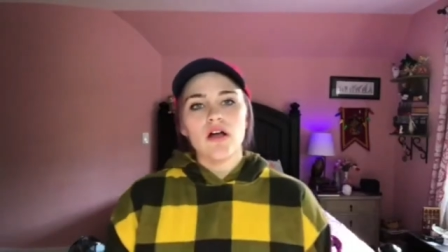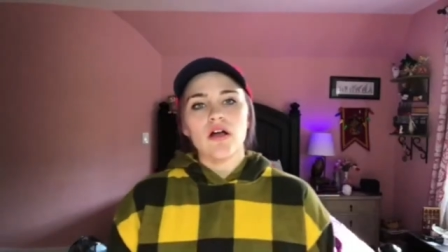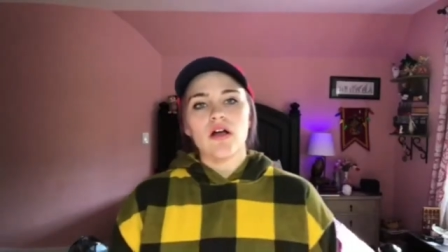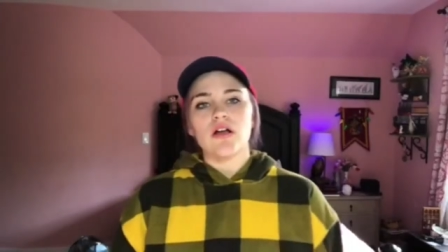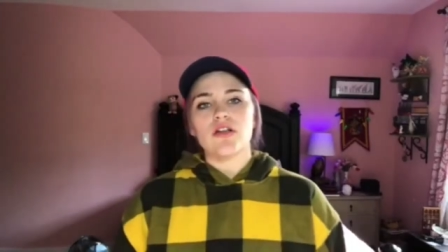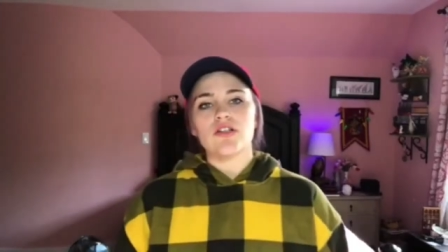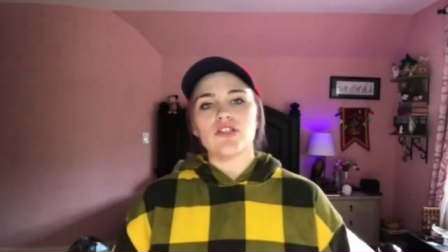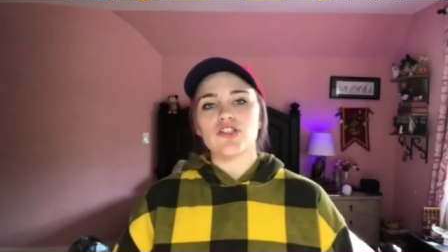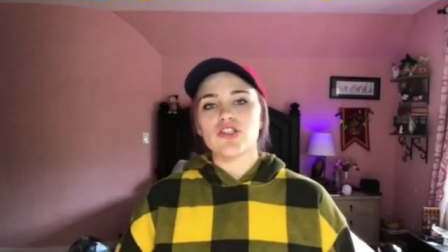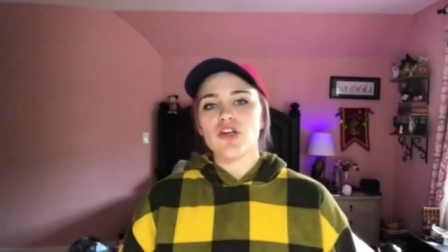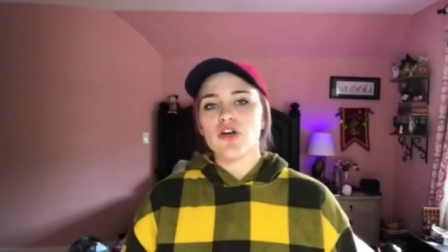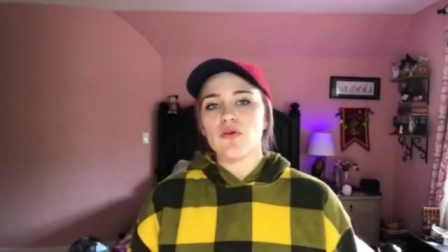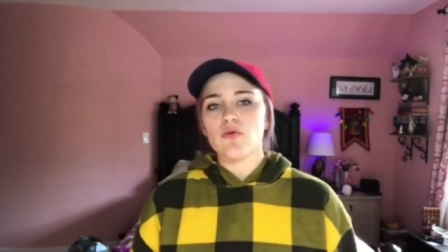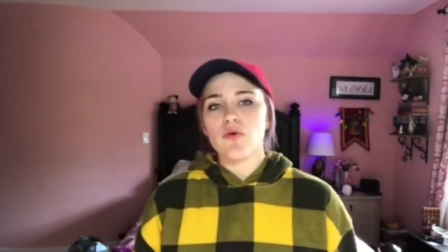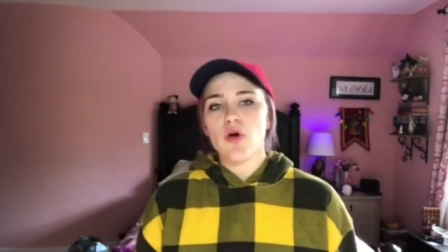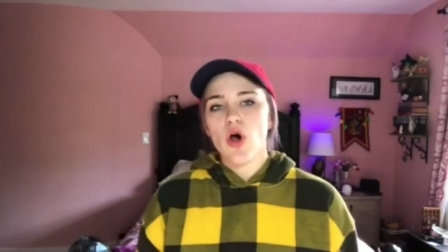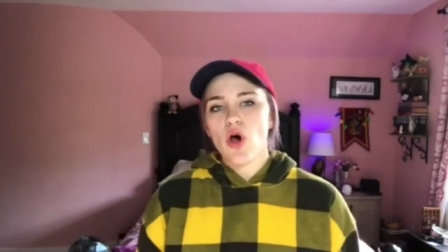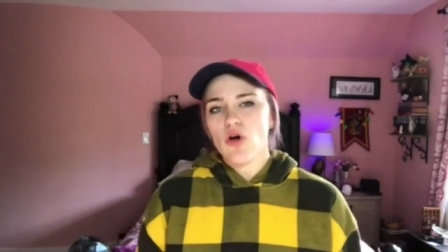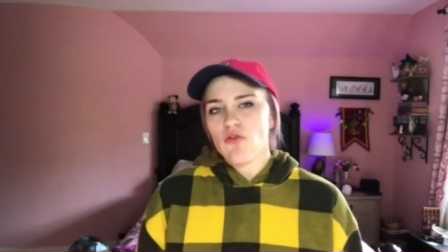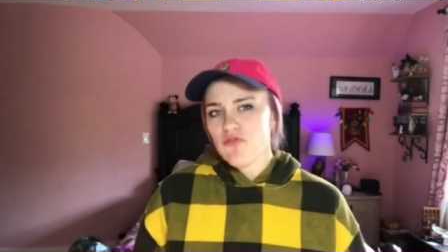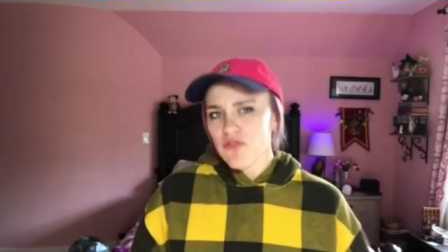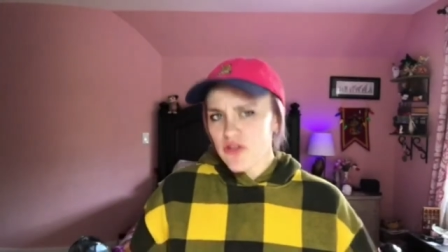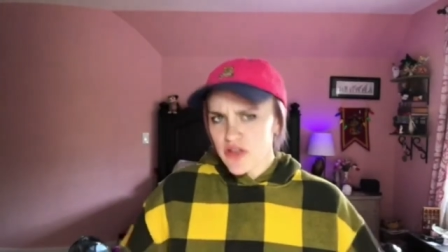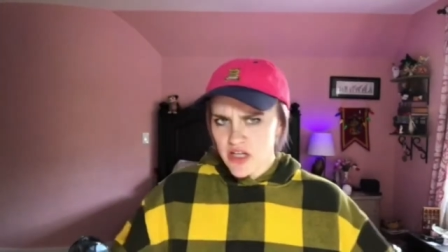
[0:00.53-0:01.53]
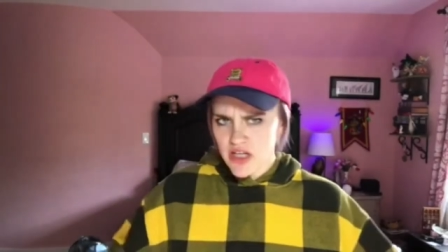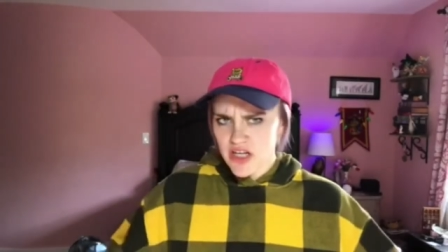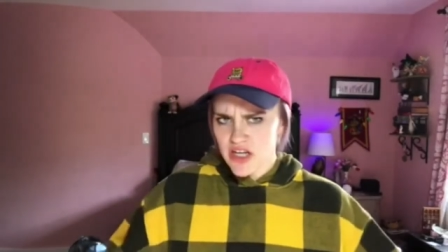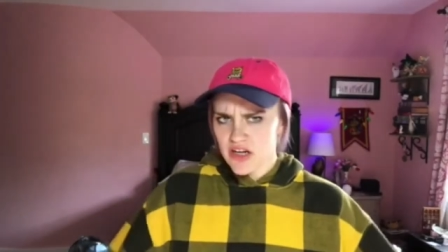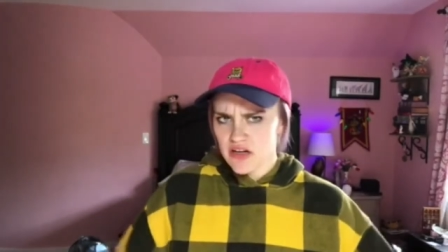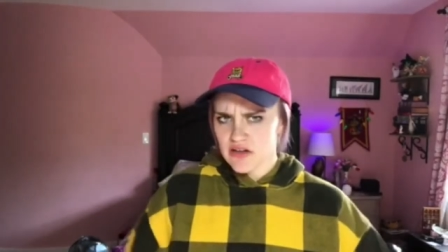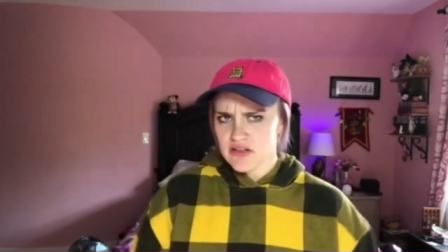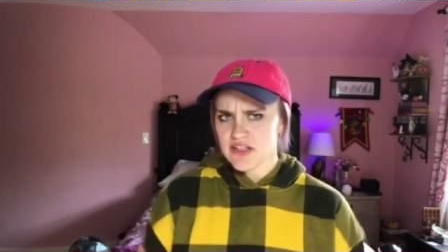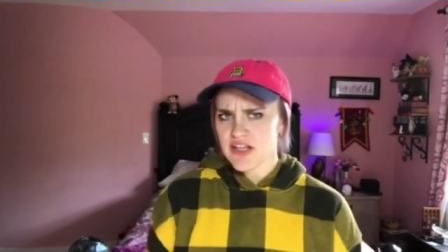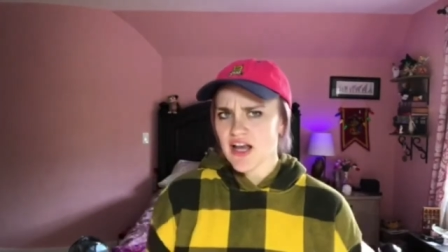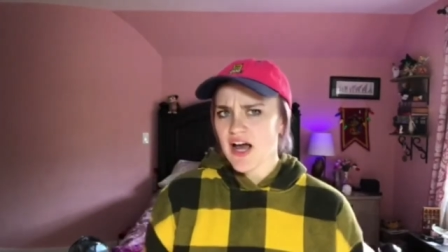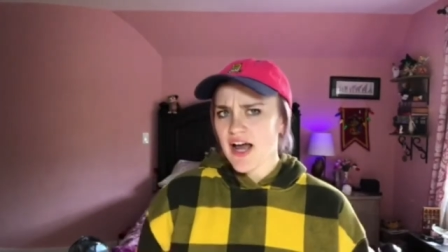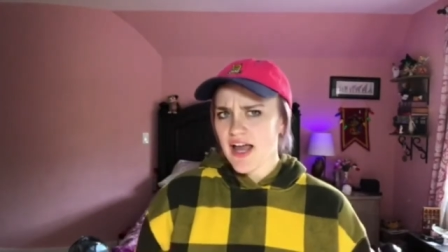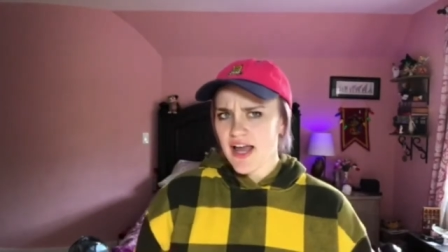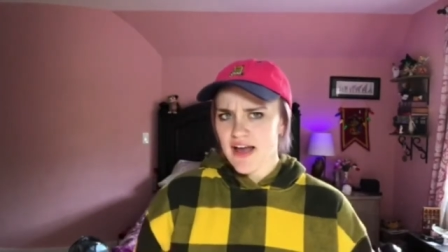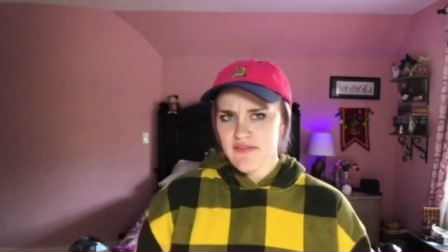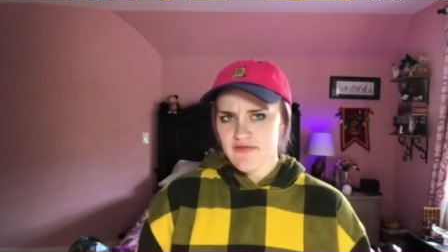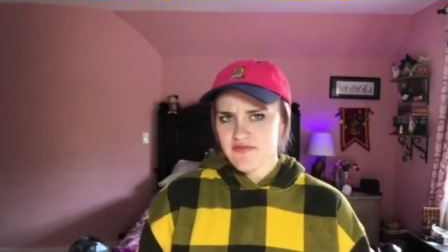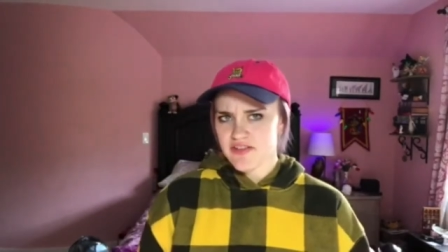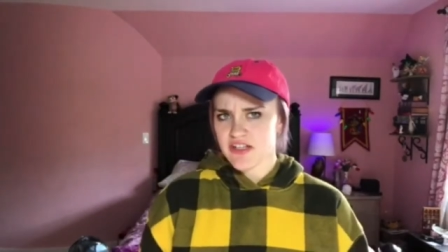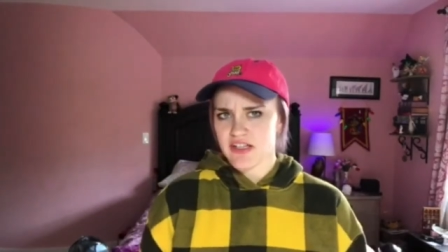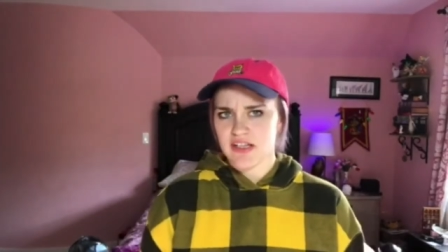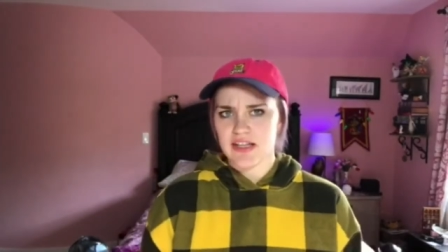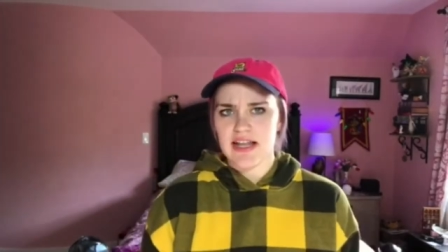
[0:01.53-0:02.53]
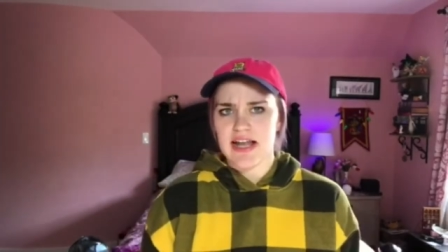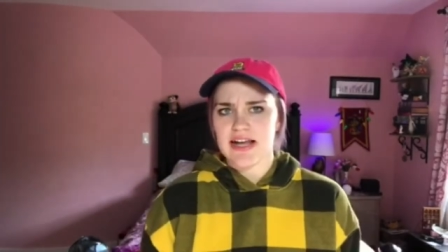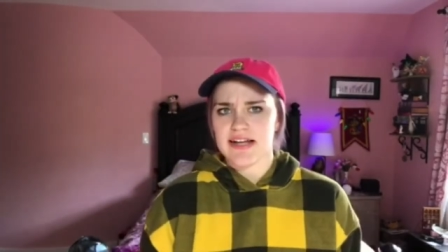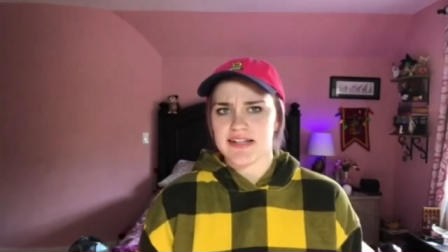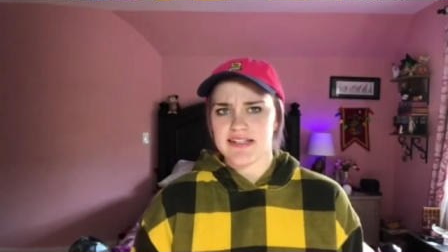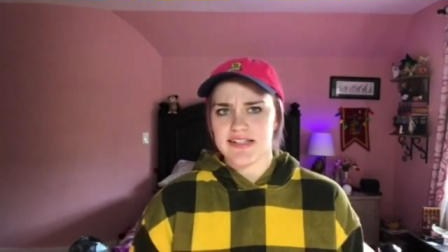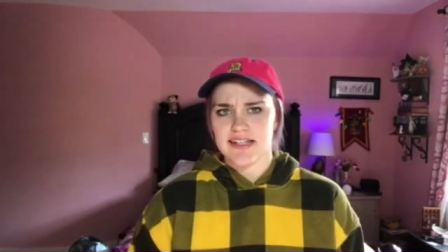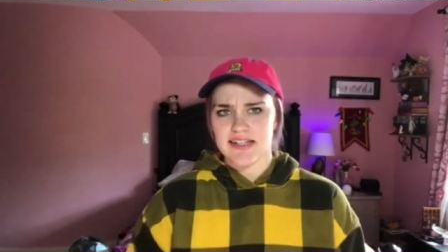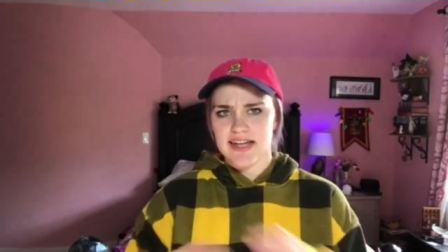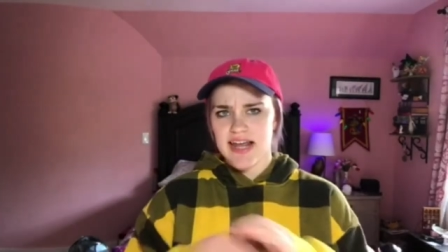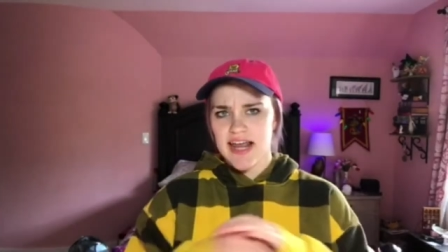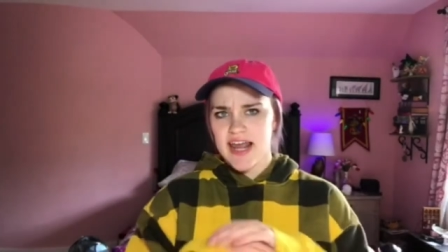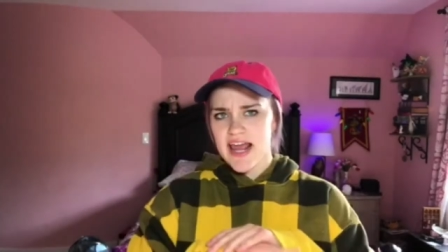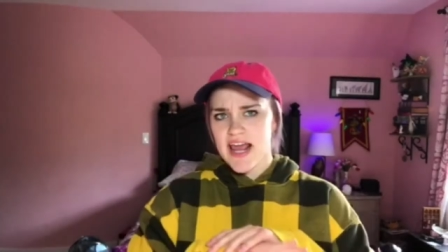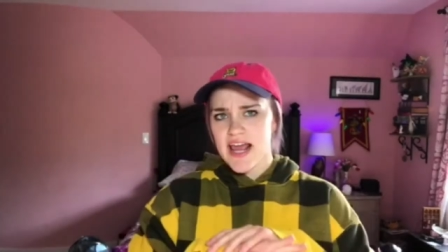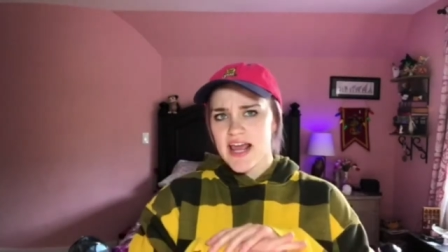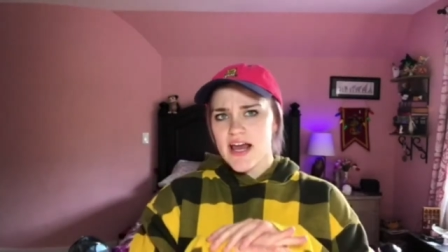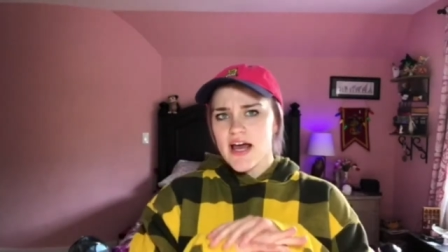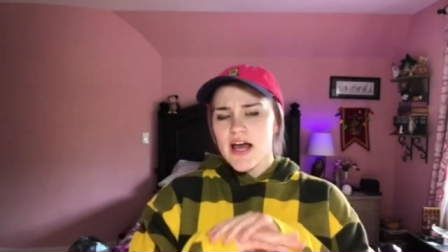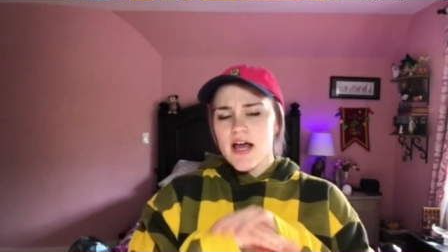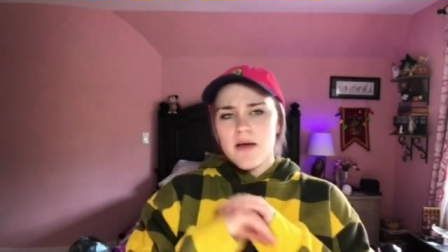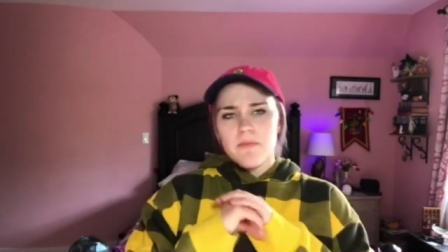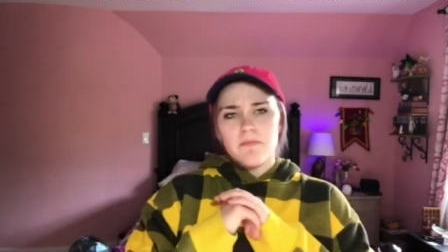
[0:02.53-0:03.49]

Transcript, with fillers: So over the years, I have collected a